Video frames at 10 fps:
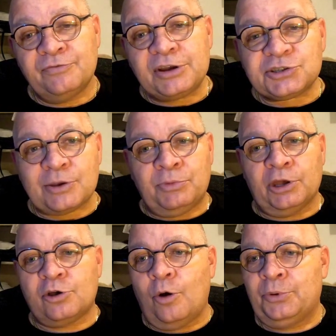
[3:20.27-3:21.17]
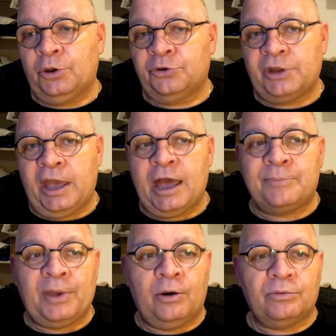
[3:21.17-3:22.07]
They sent me a comment on there
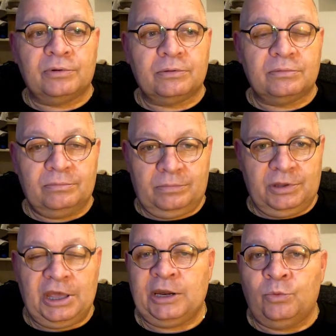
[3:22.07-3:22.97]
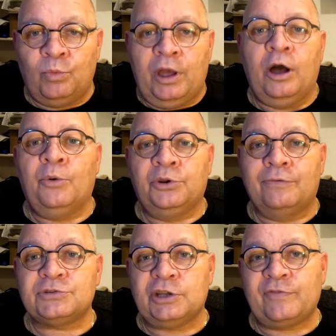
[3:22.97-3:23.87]
about getting well, and
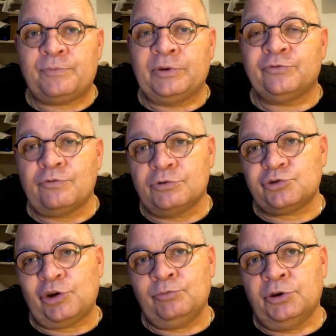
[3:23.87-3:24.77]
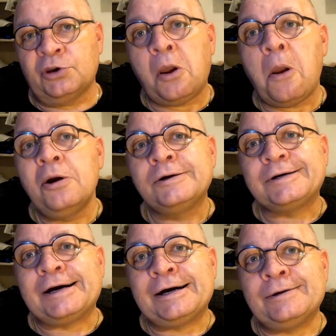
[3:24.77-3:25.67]
obviously they've been through a treatment.
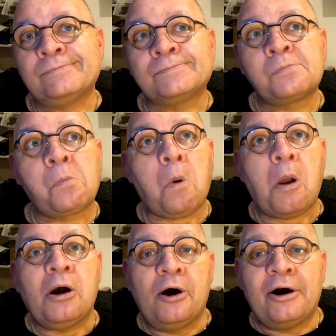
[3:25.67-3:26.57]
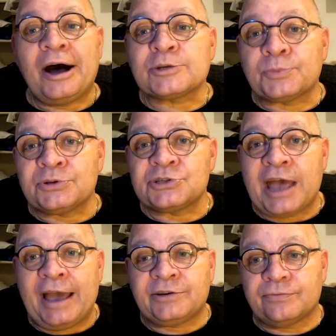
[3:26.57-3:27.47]
Her husband's
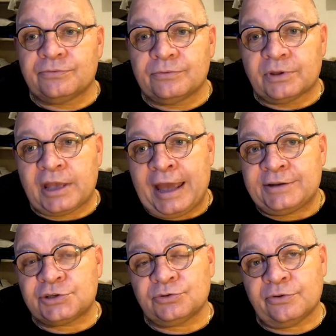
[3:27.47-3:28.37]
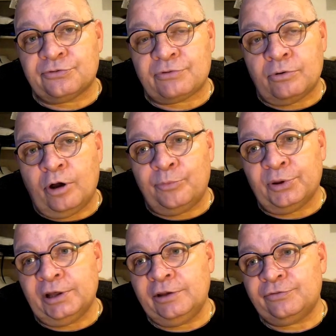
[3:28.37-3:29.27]
had cancer of the throat, I
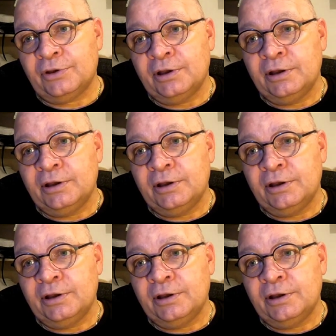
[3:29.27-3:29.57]
believe,